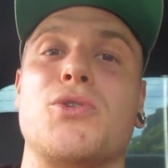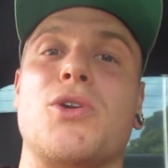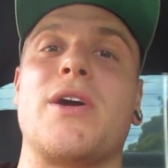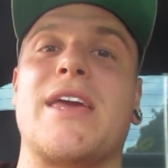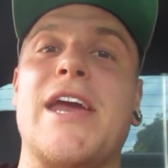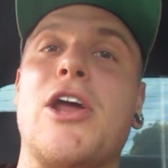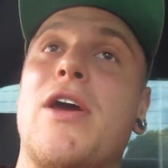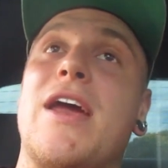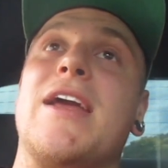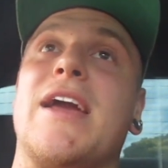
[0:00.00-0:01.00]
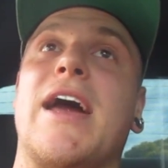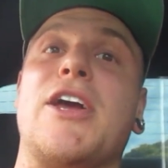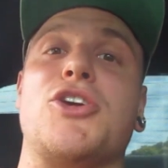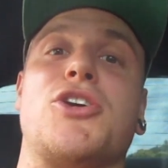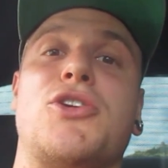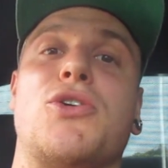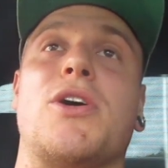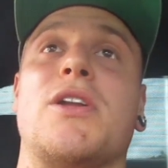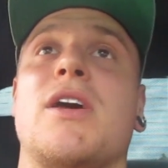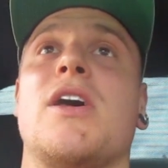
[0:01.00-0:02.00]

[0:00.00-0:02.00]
do it on keto eating out, you can do it